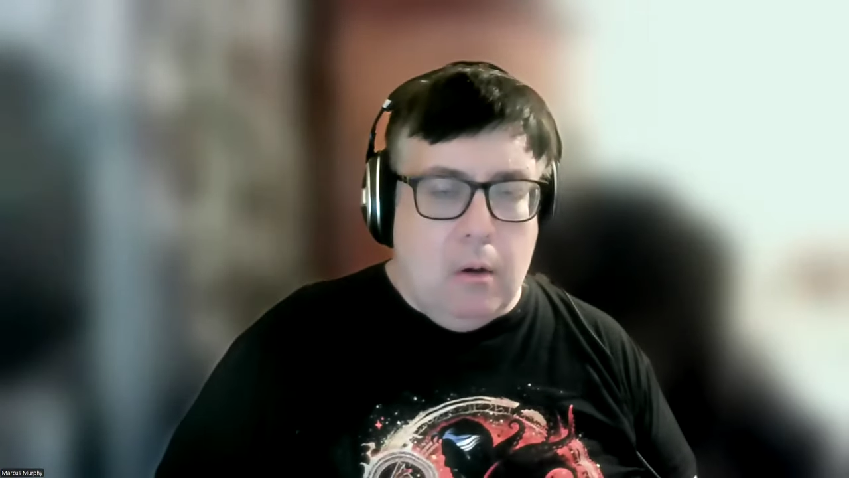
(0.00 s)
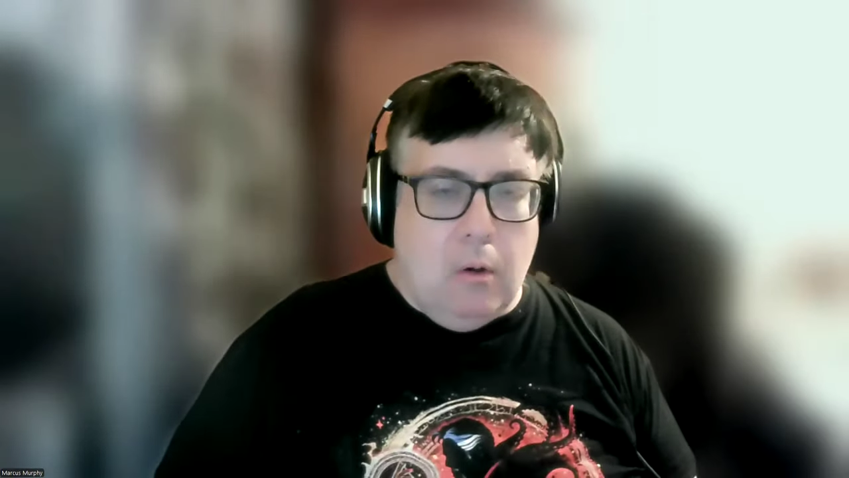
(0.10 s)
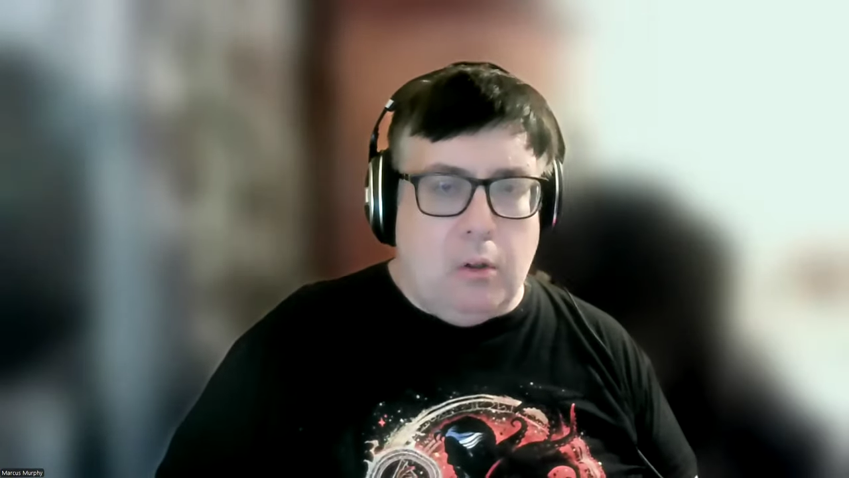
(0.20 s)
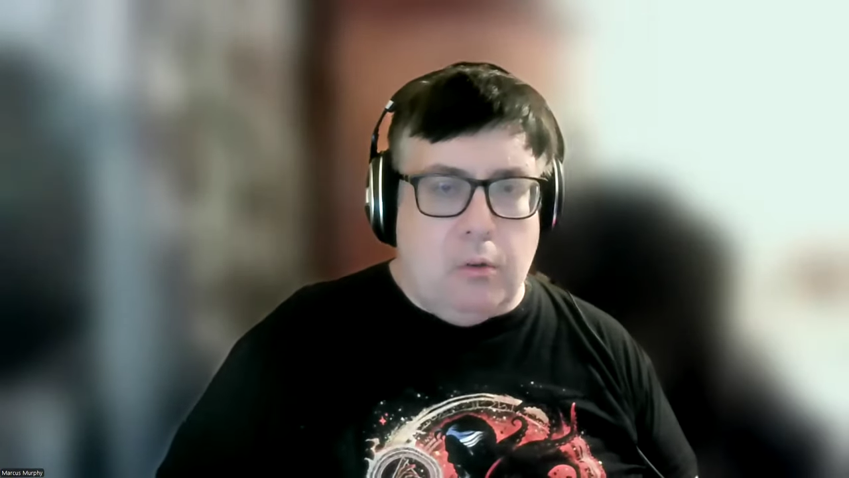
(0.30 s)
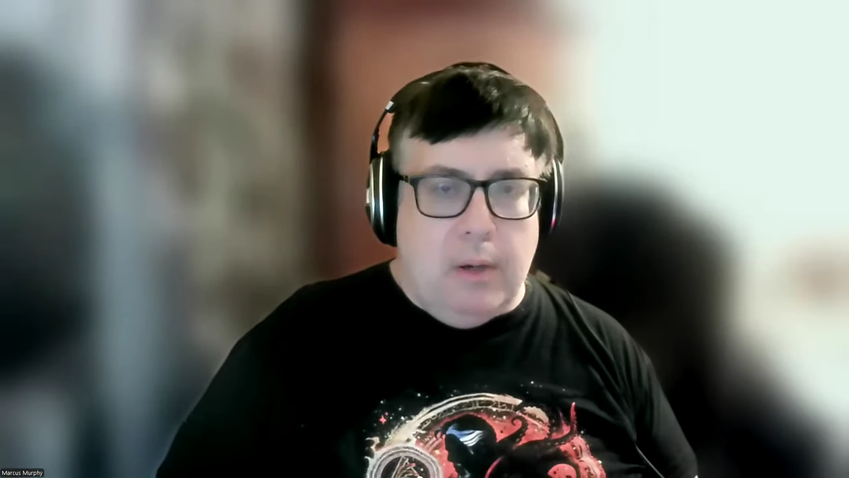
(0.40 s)

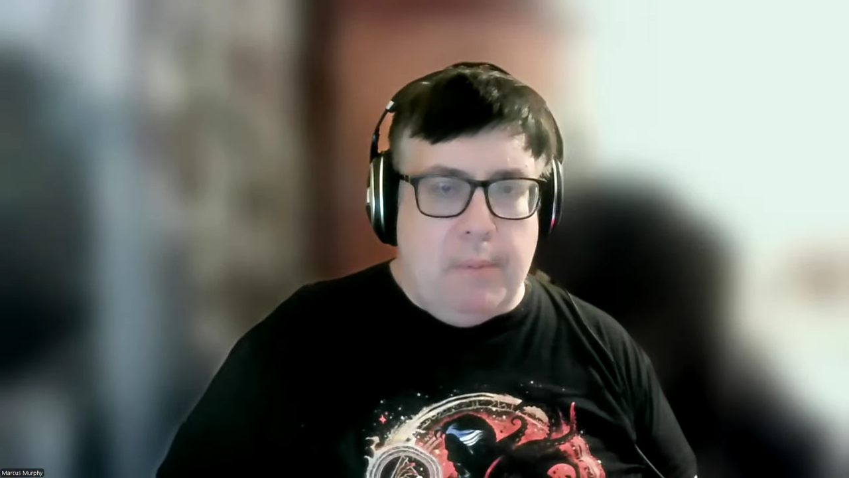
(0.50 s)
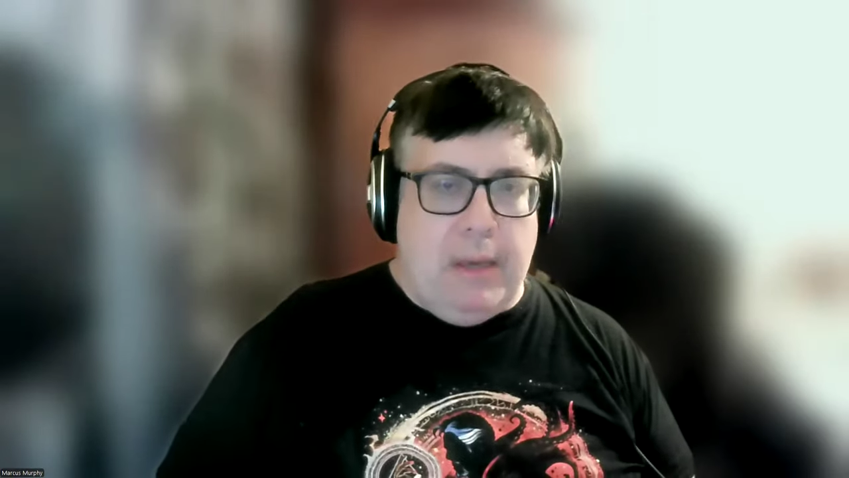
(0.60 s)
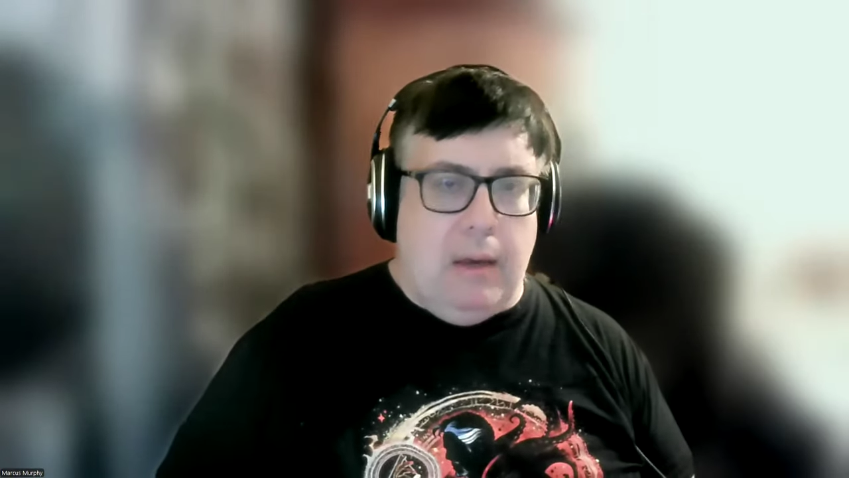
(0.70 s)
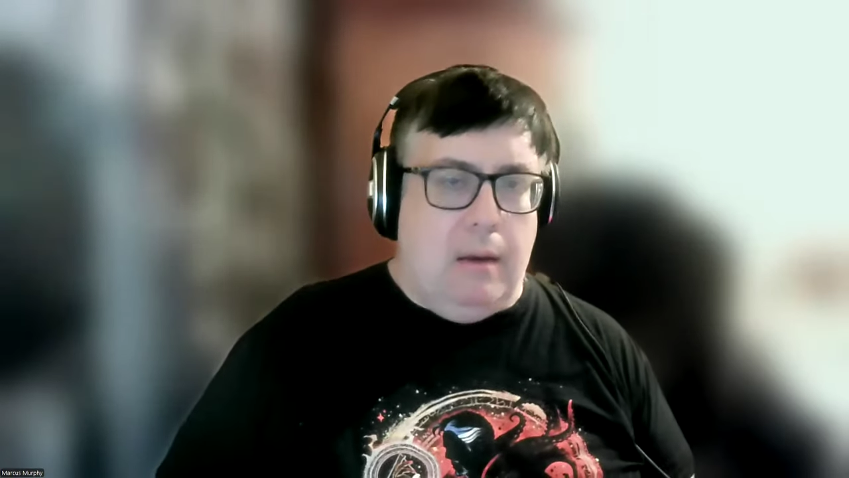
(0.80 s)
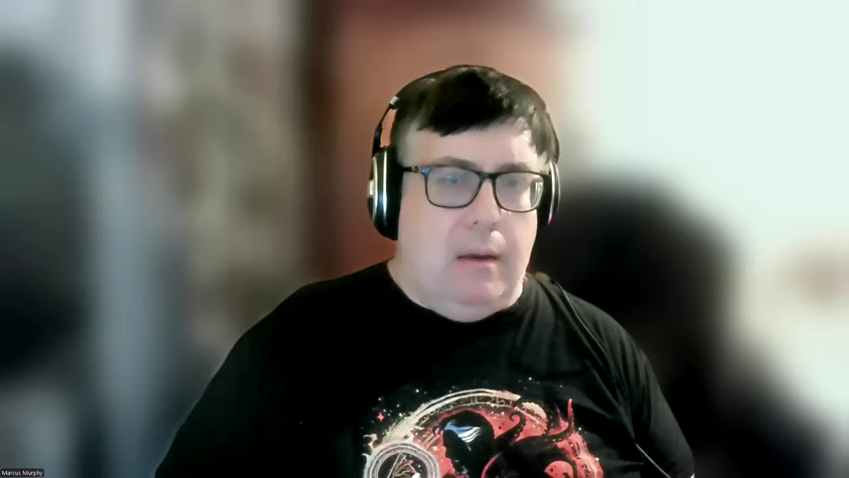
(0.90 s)
Lord Grim,
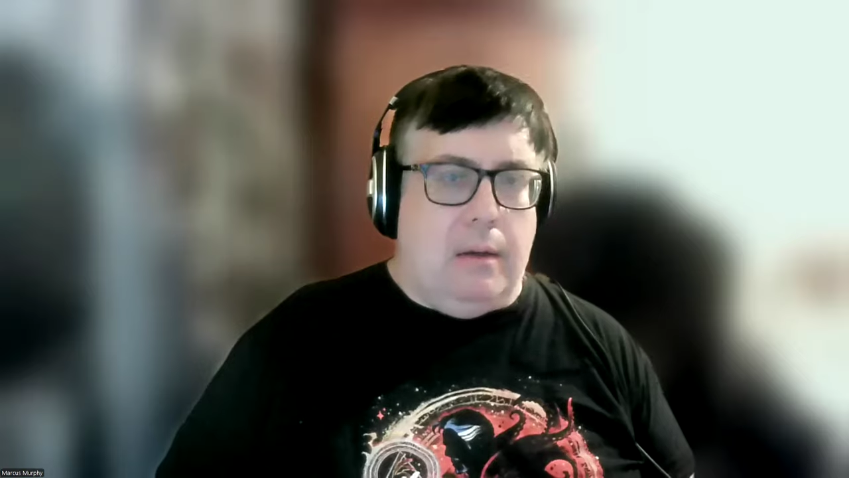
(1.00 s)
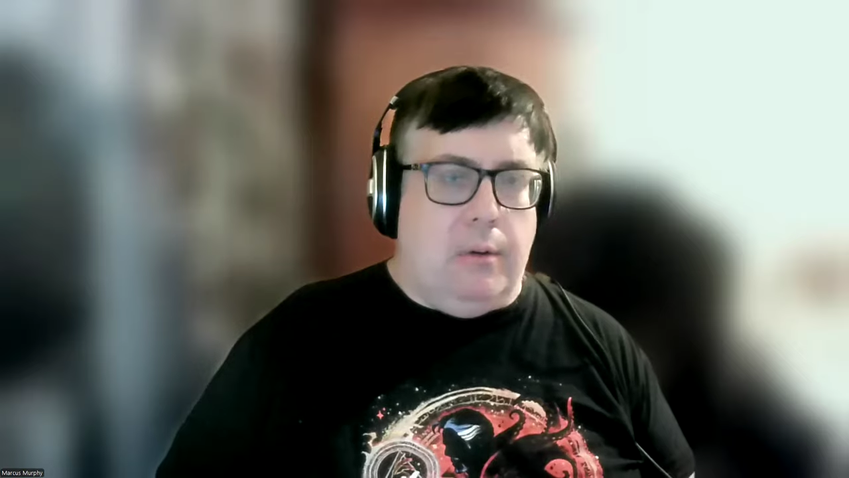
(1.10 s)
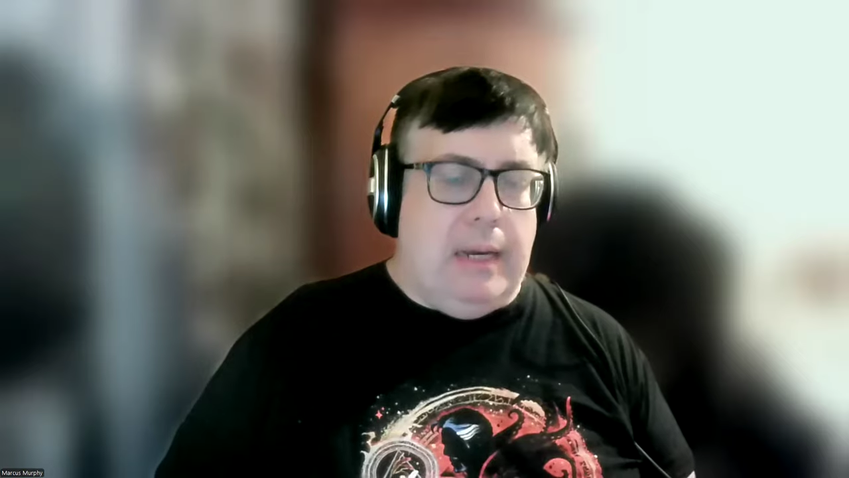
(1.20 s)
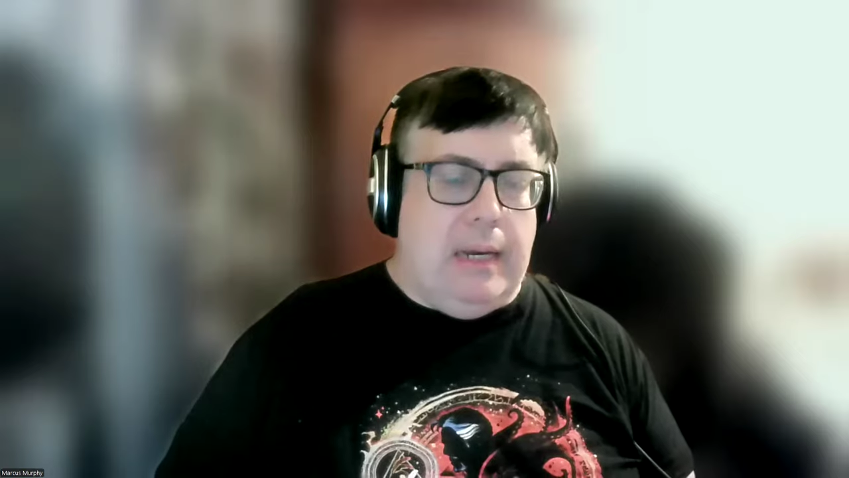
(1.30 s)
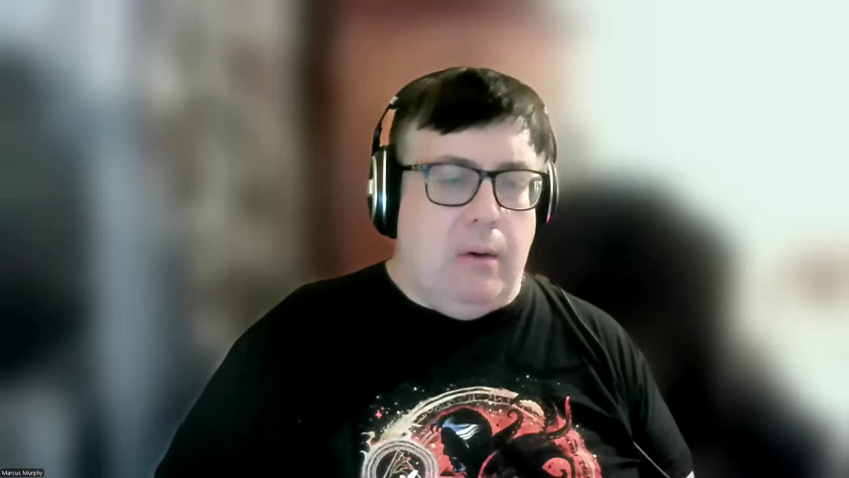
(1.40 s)

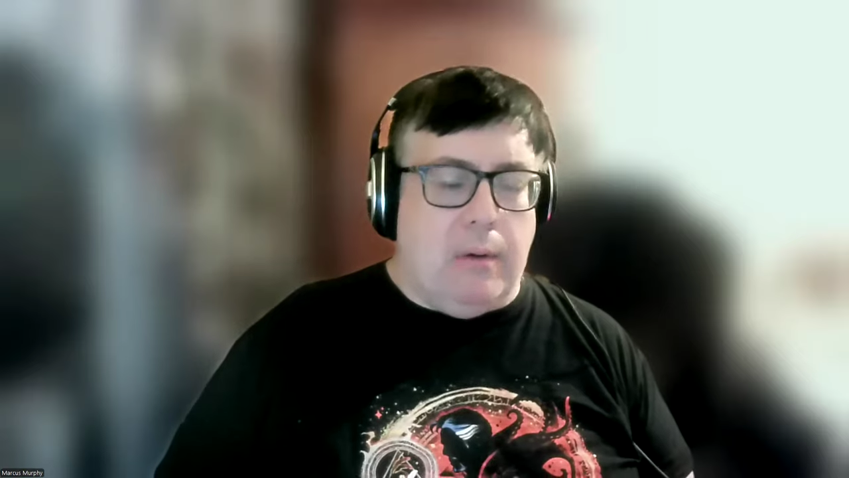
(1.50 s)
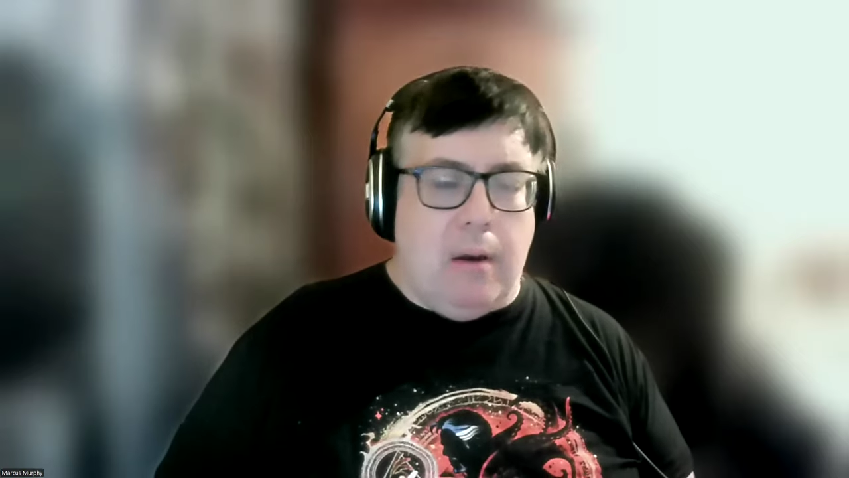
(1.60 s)
Greenhill